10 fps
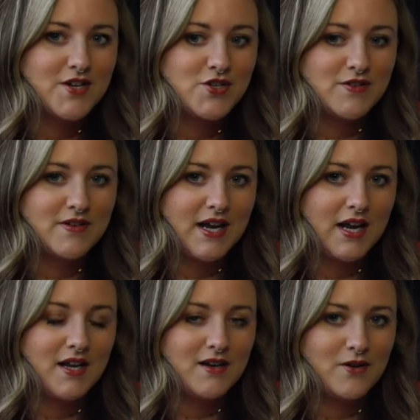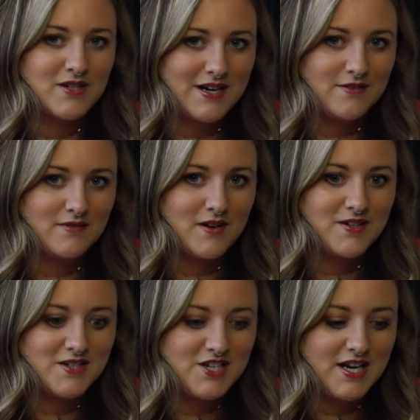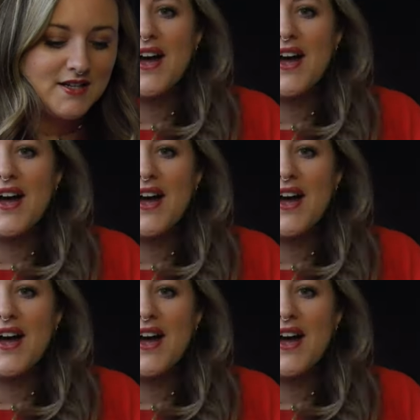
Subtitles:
during lockdown last year.